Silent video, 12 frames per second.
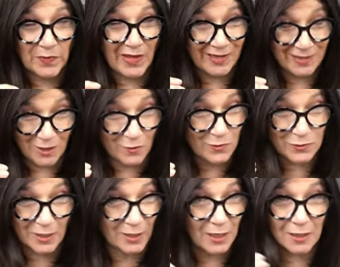And now there's
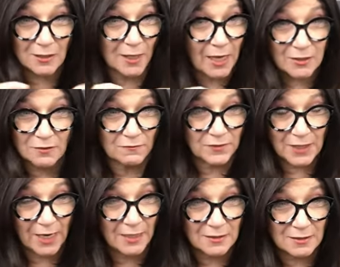like a clash of
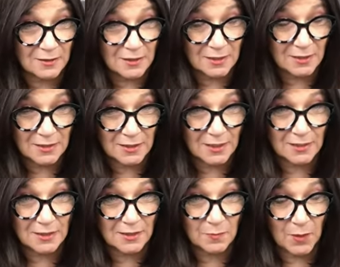titans in these
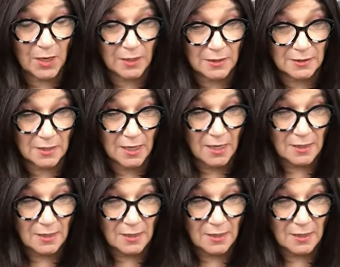kids' bodies.